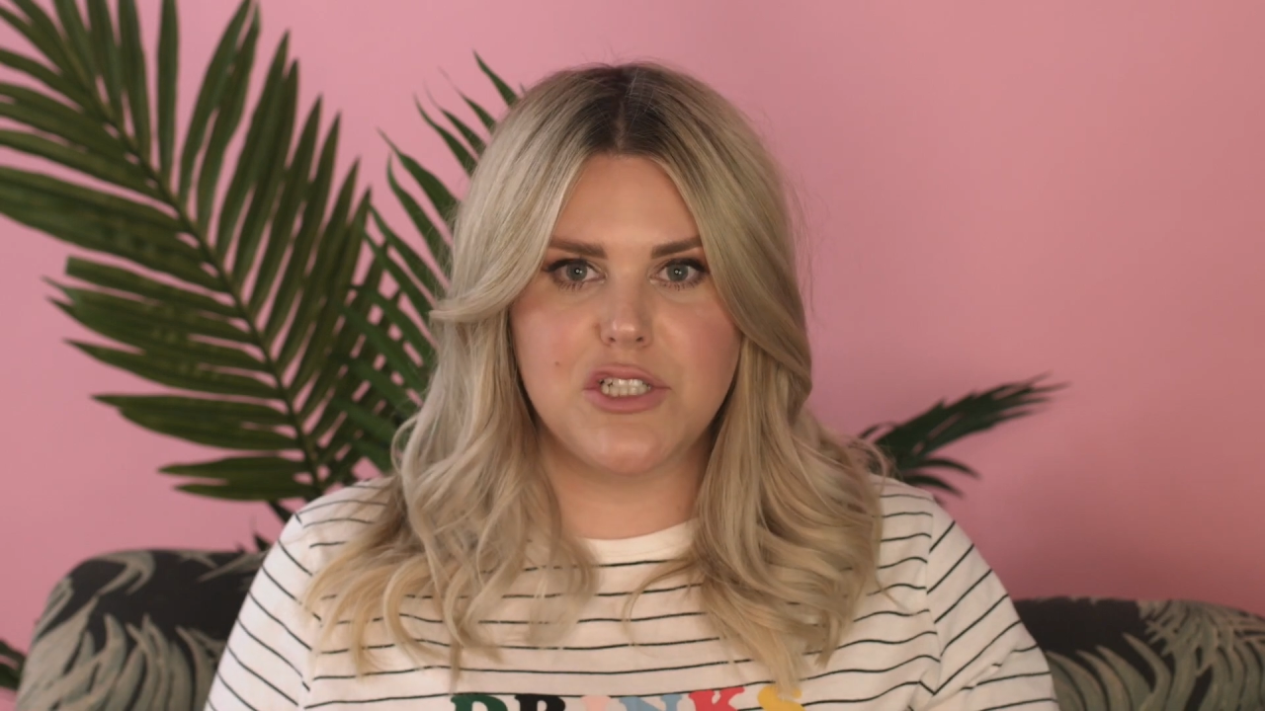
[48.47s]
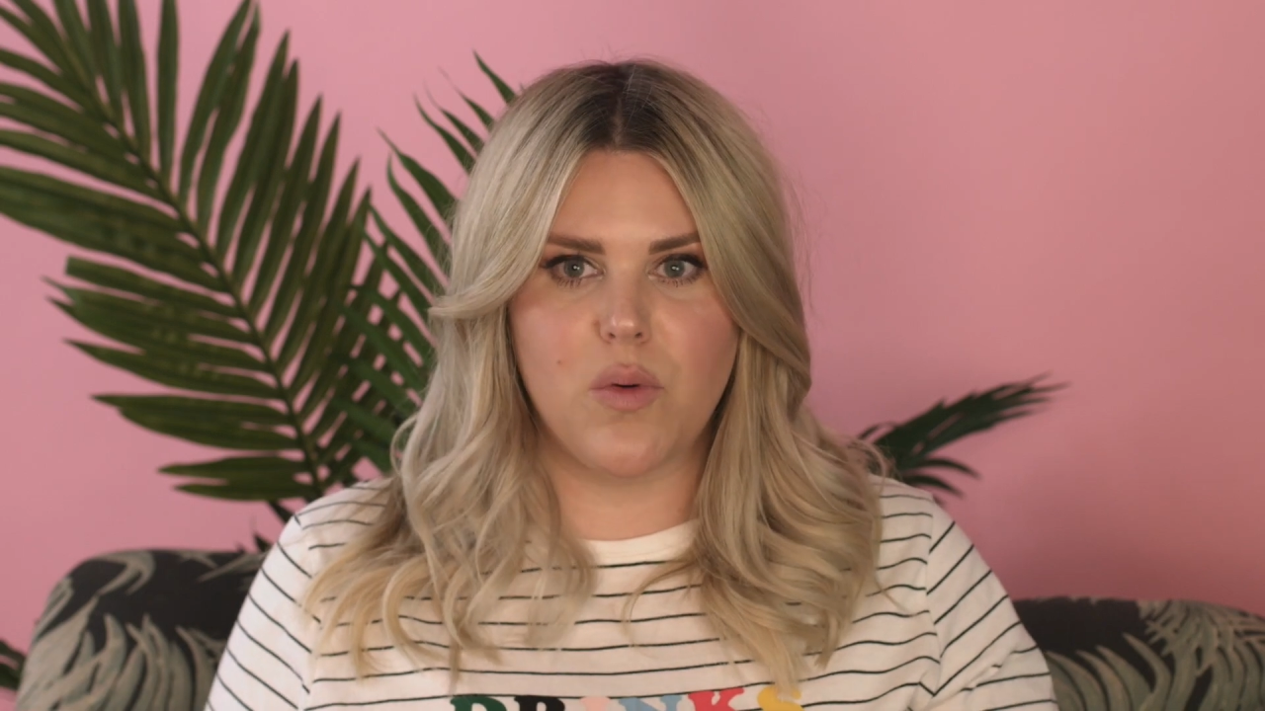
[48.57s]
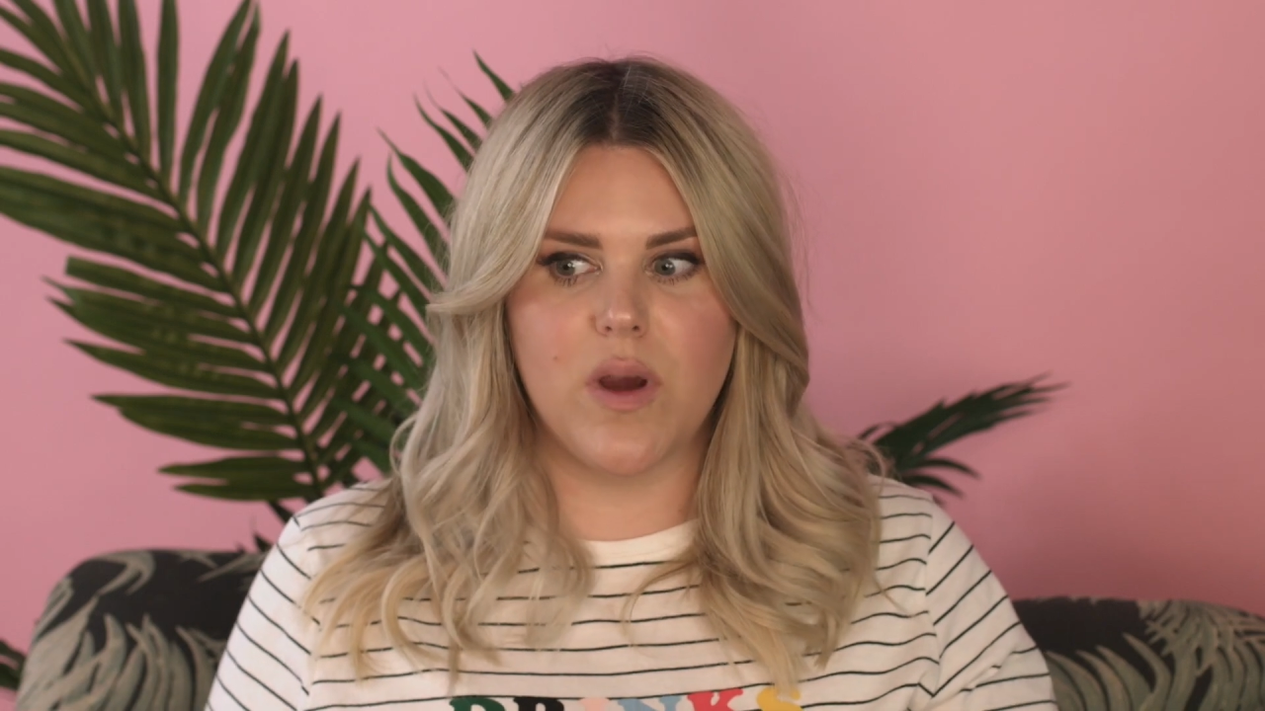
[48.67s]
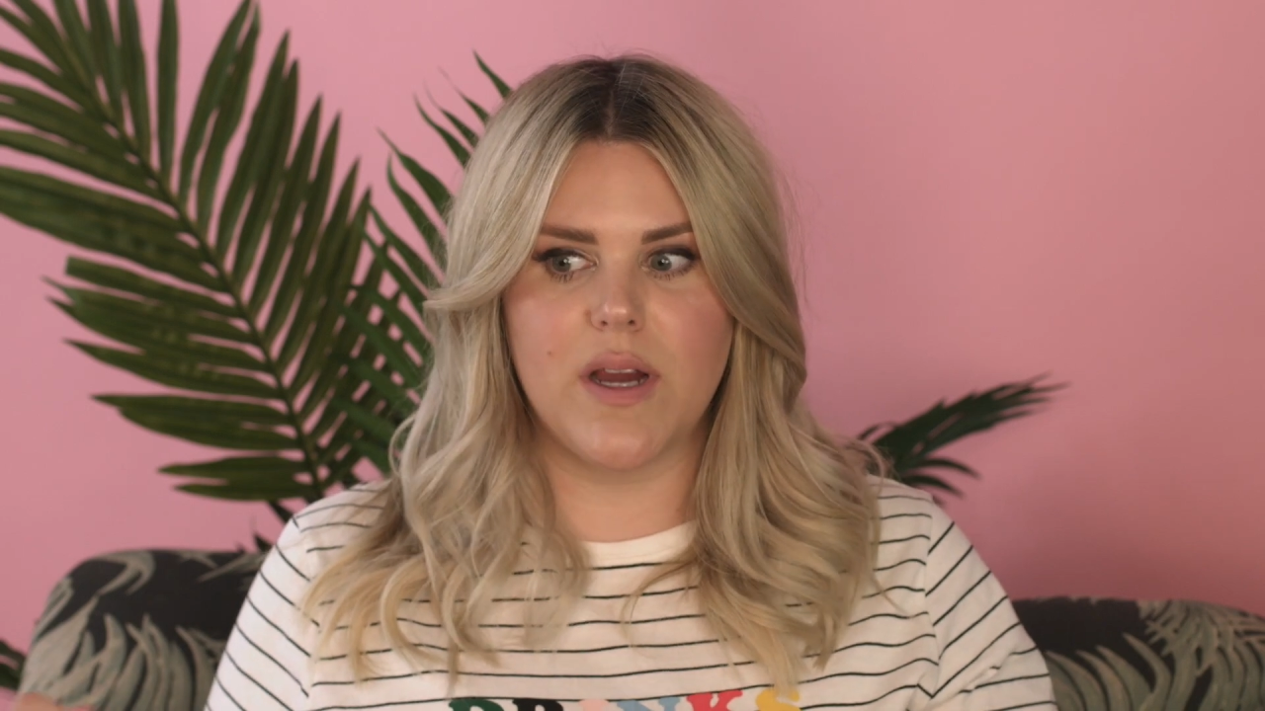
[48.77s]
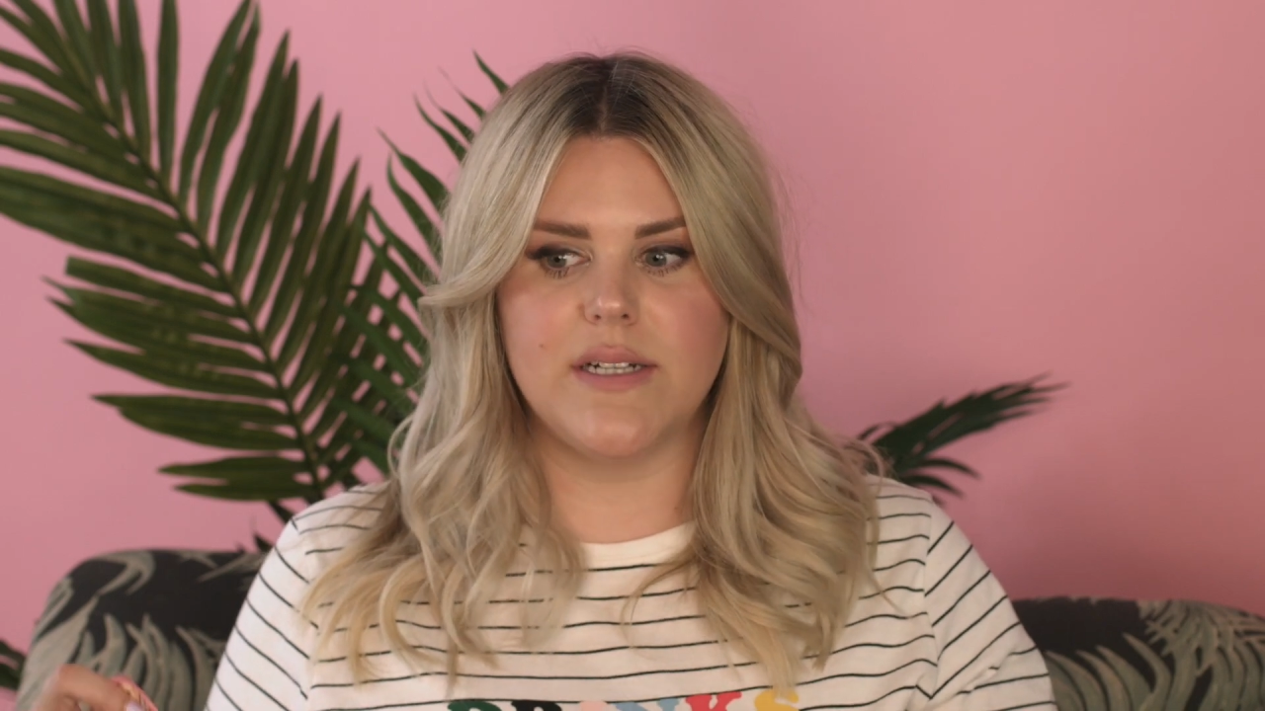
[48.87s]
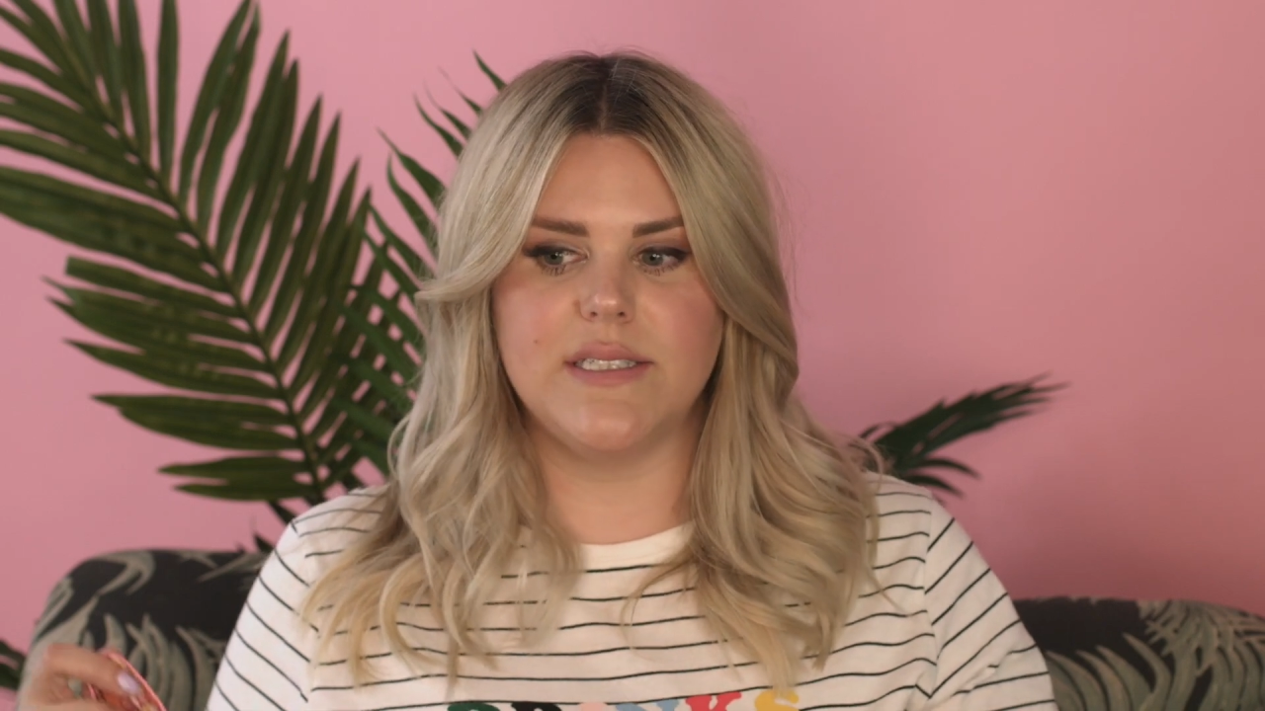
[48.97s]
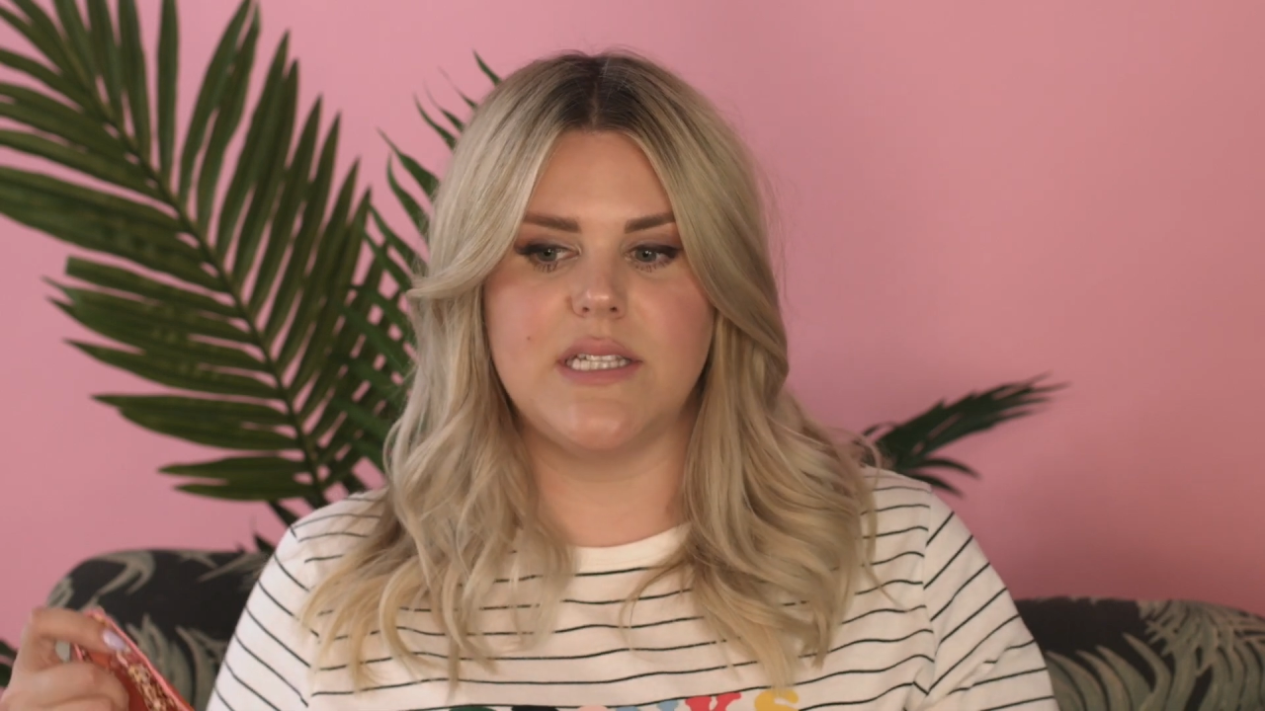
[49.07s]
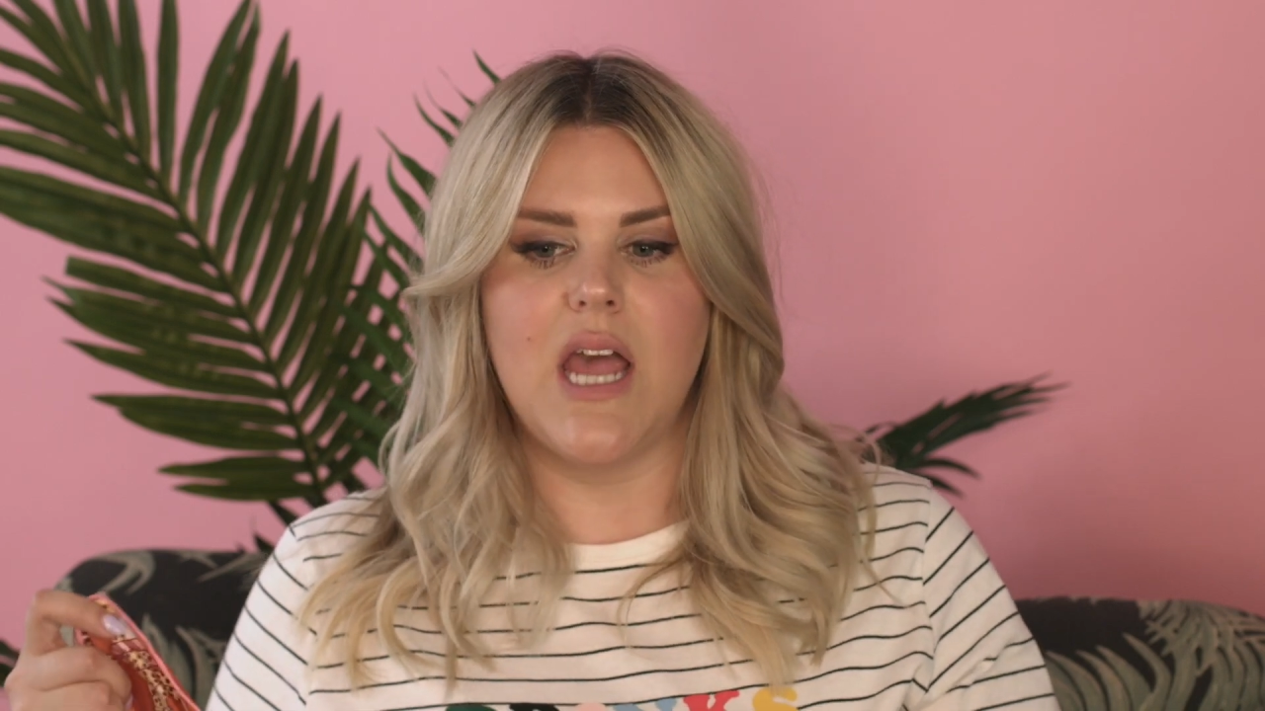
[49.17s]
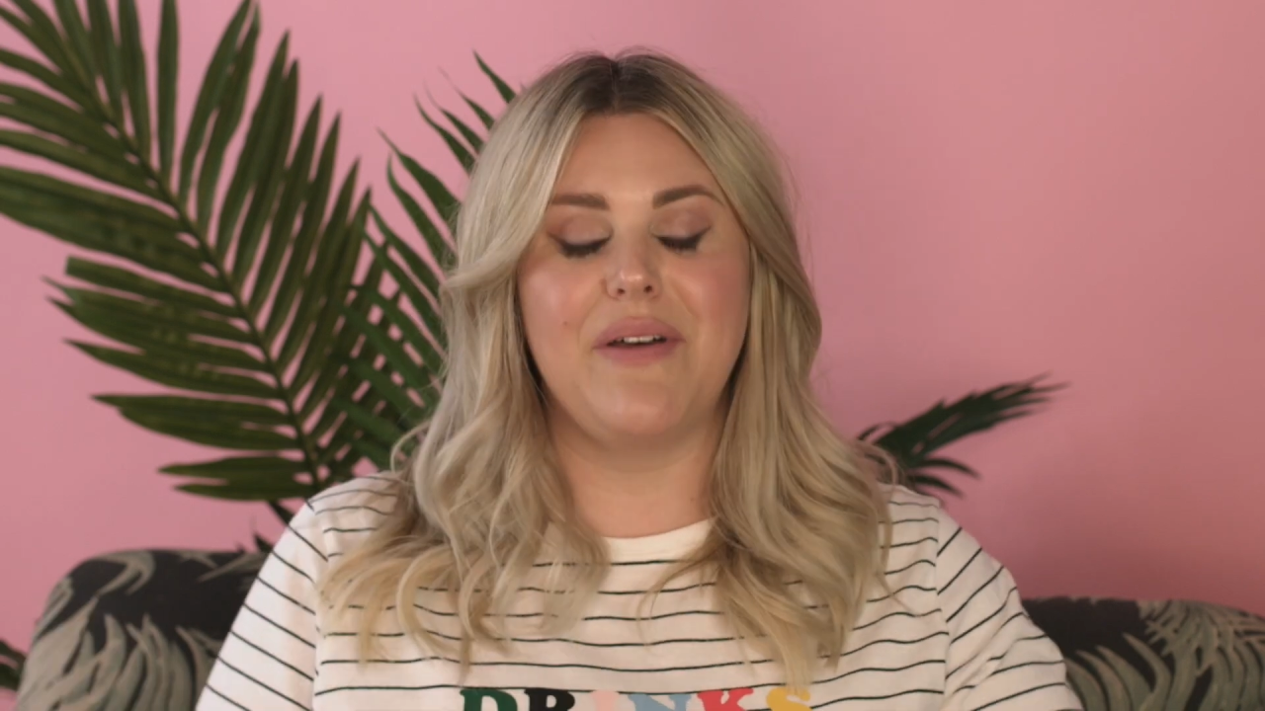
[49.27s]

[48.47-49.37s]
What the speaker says: stores,